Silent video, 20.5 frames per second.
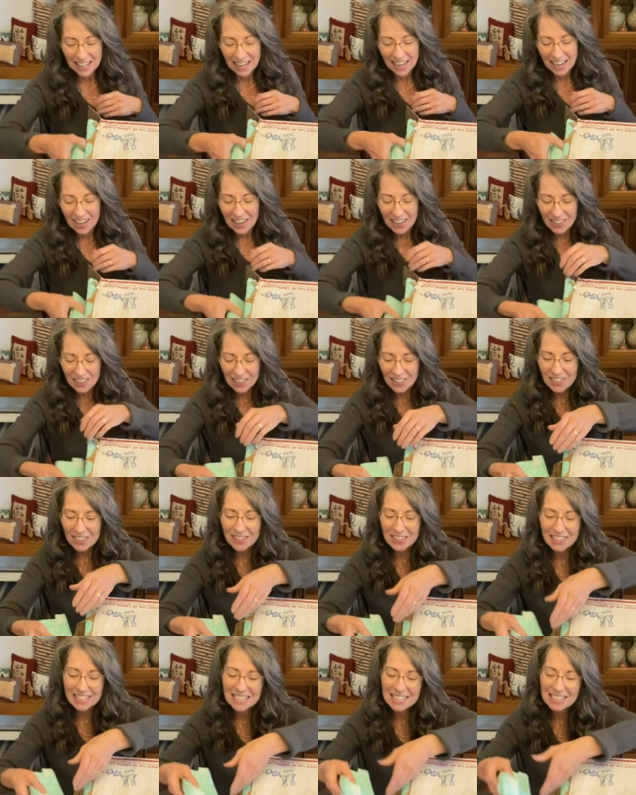
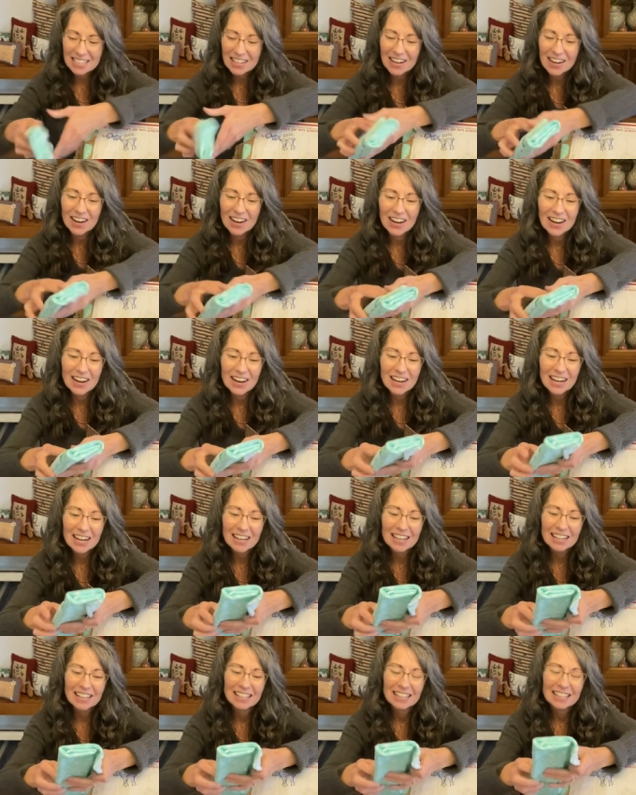Oh, these
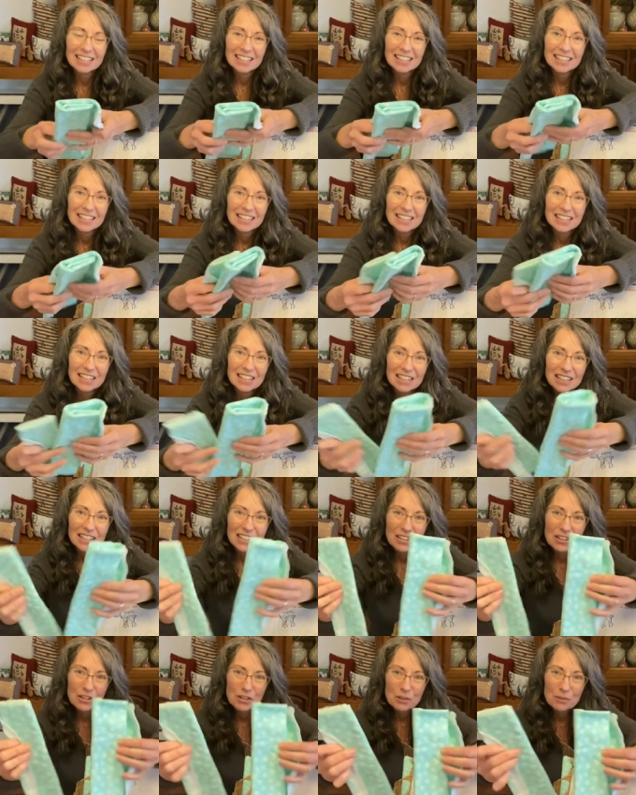are
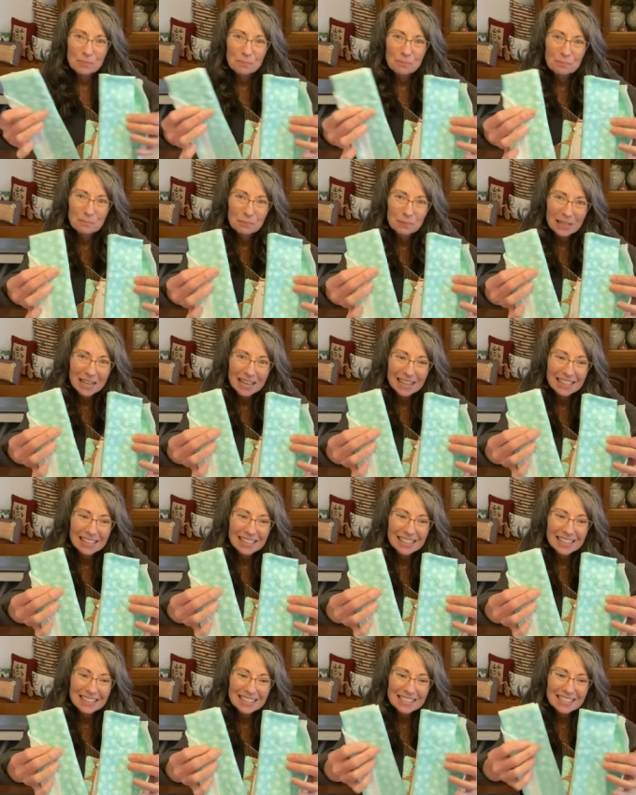
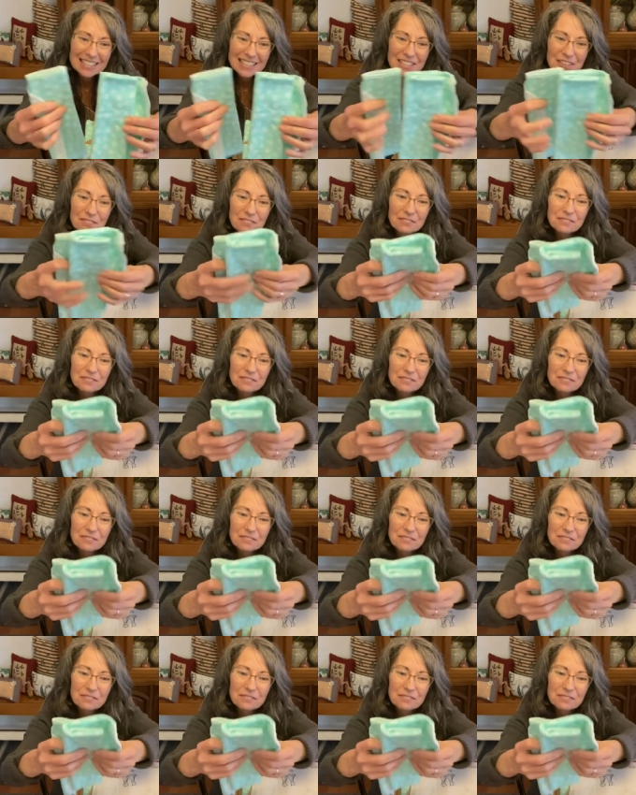blankets